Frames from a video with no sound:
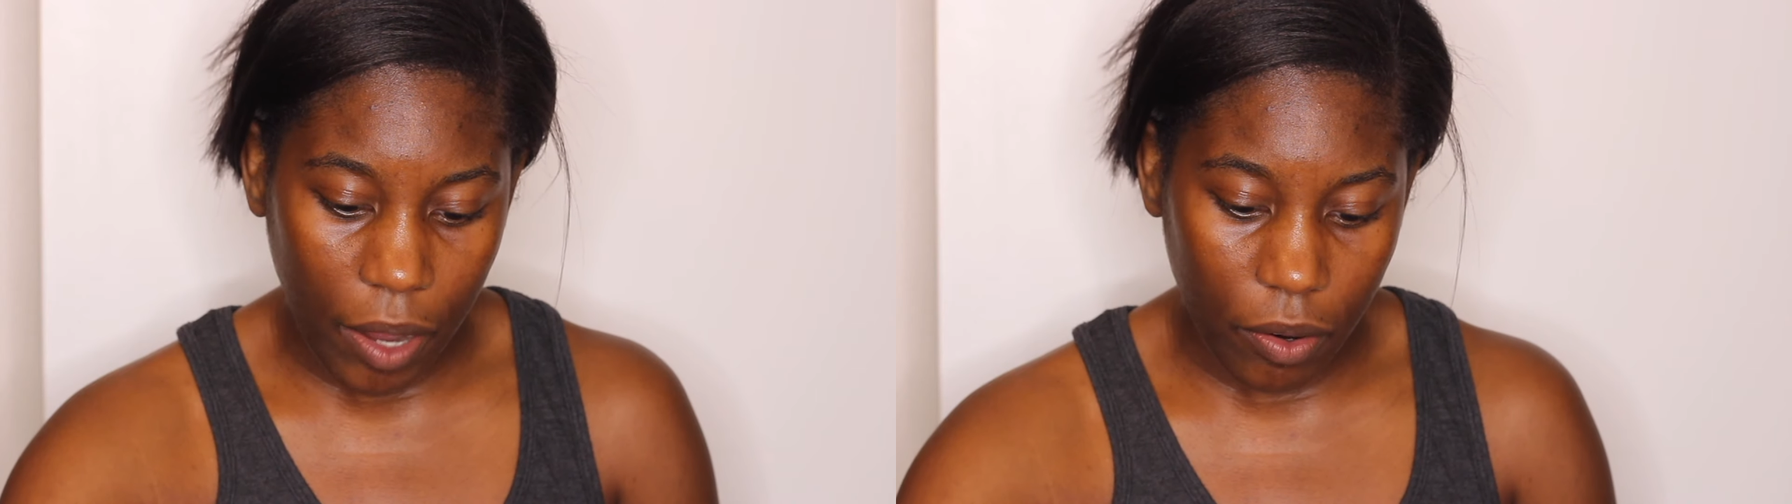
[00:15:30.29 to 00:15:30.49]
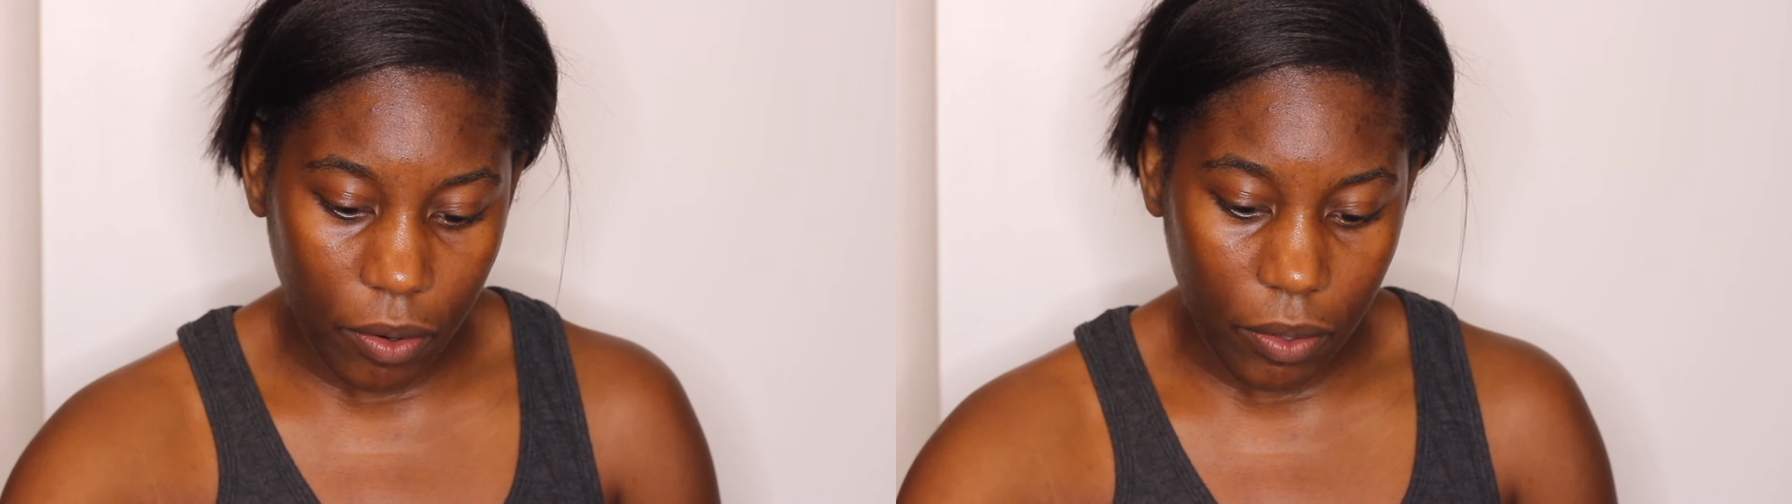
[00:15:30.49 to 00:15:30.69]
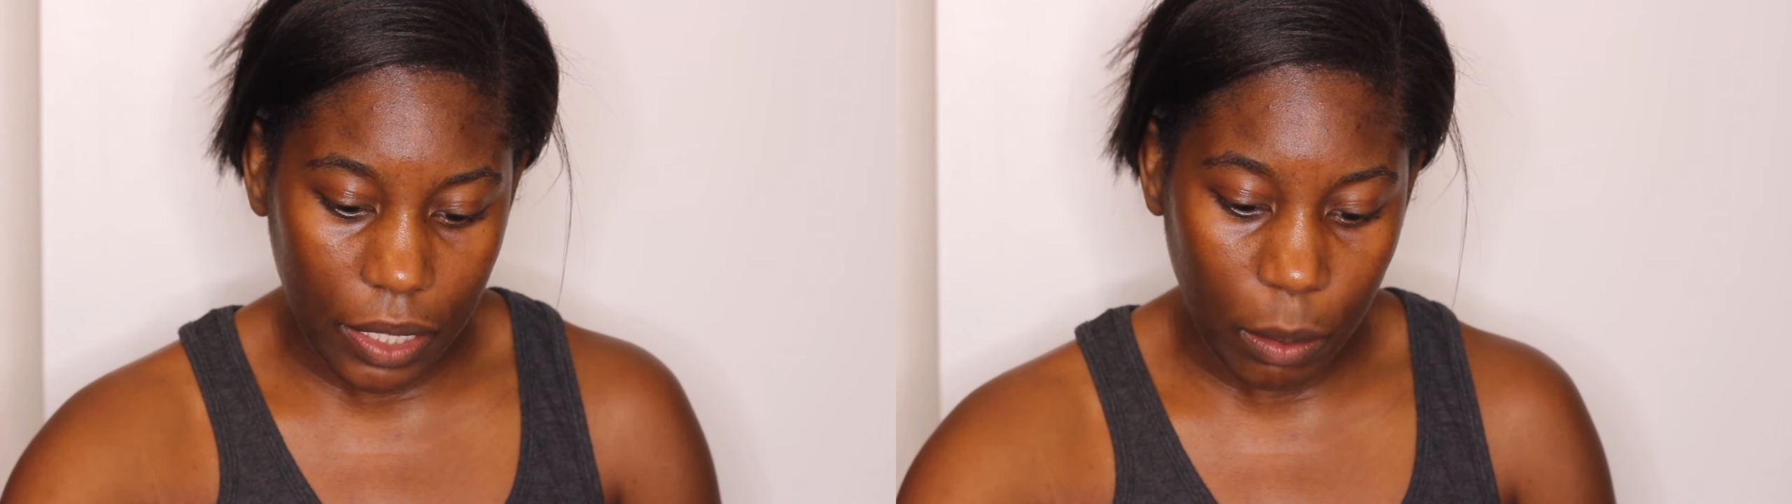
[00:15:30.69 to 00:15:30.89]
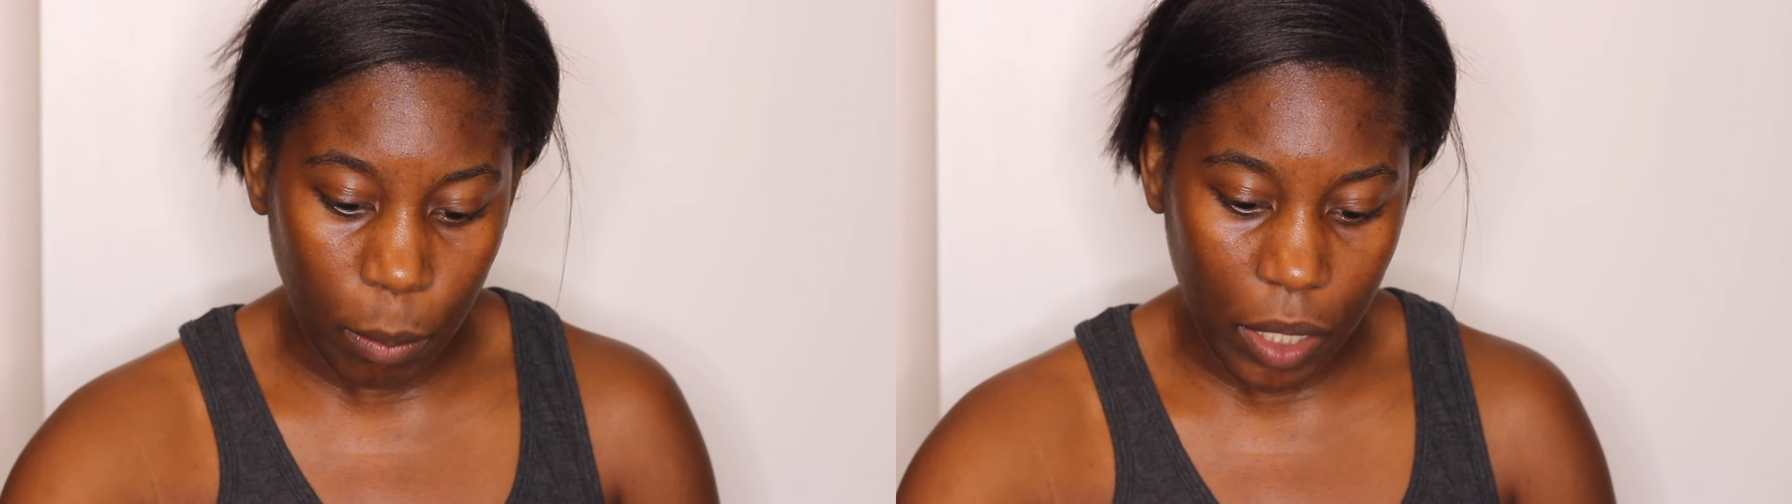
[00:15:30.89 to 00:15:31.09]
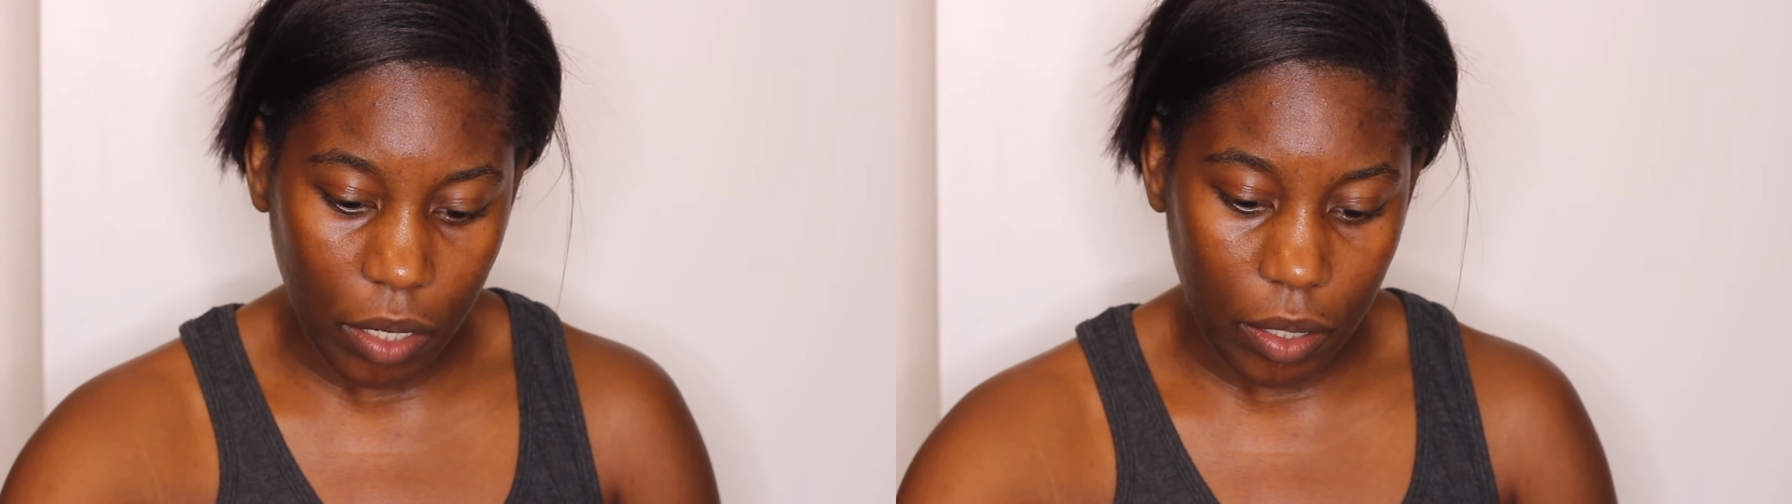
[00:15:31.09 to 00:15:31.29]
girl in the
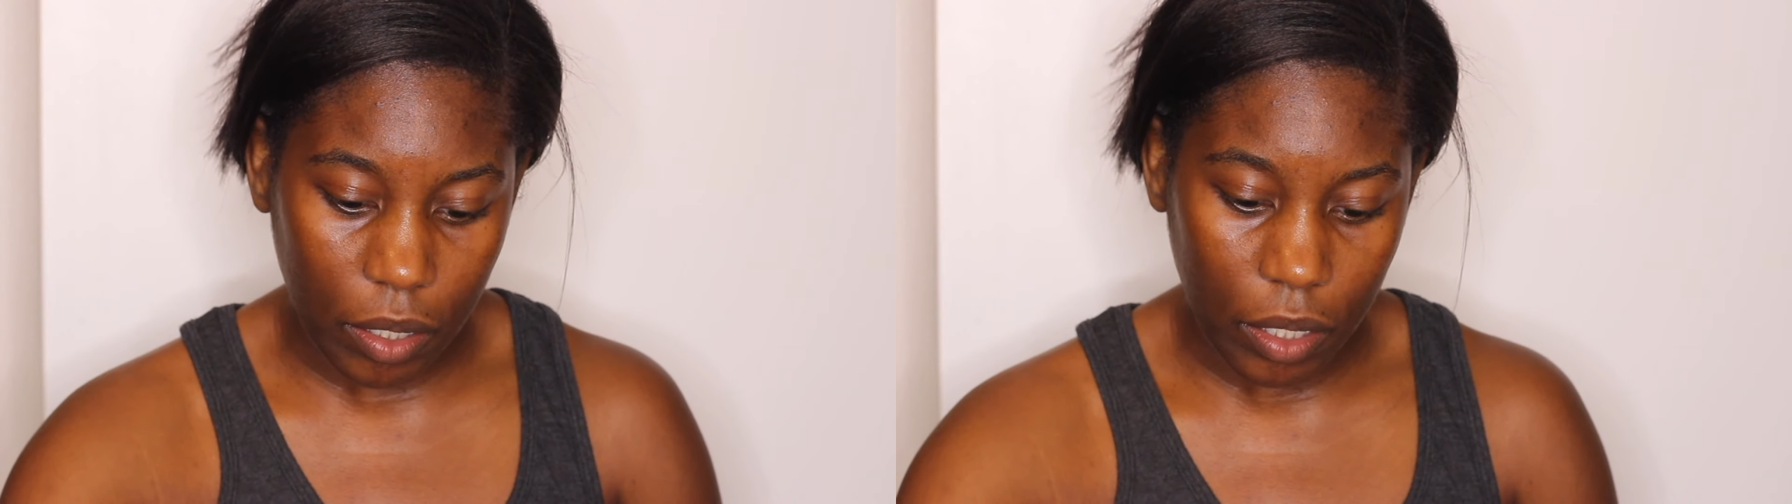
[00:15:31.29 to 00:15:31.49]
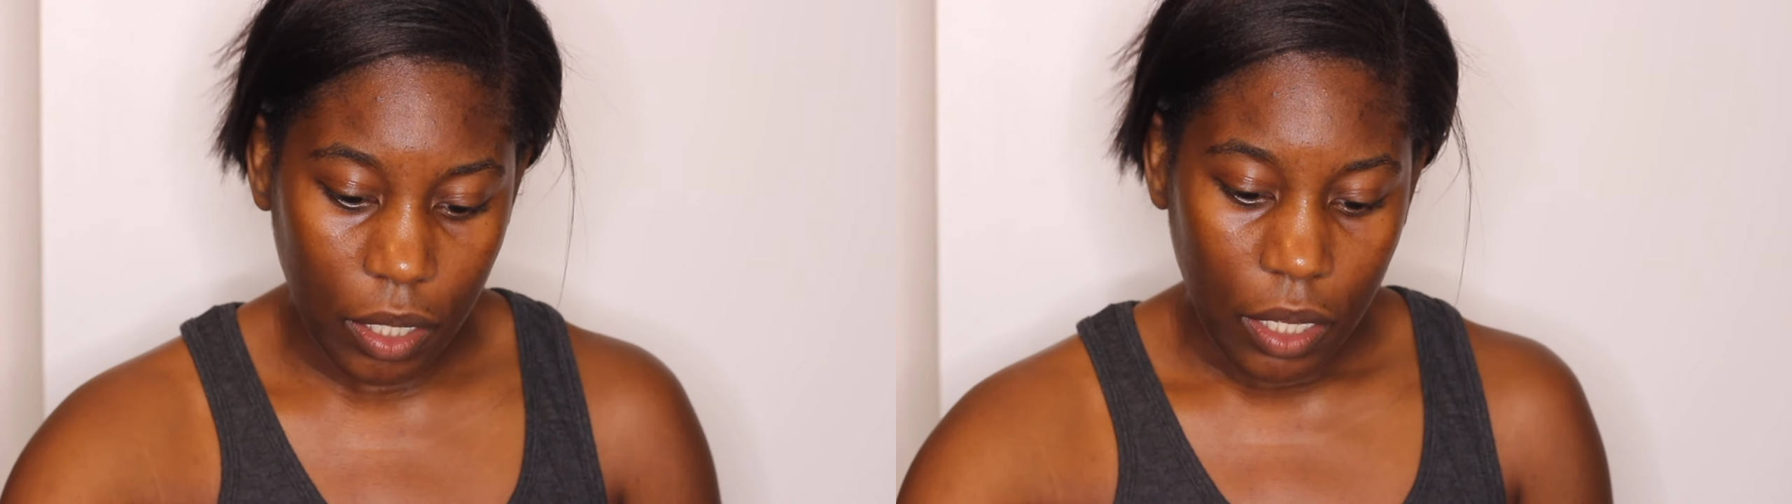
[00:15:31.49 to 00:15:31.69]
mirror.